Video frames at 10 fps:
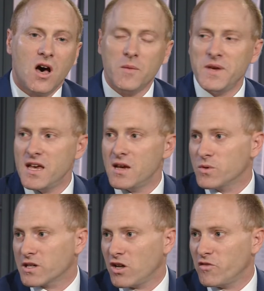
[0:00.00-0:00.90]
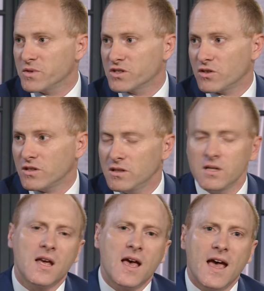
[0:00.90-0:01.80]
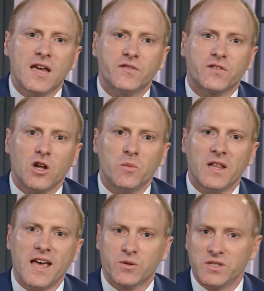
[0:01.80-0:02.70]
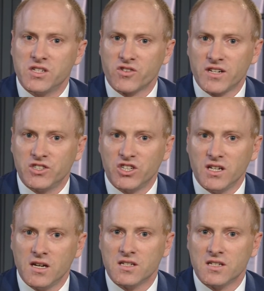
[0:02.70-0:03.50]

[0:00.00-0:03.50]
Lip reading: I'm here with Clive McDonnell, Head of Global Equity Strategy at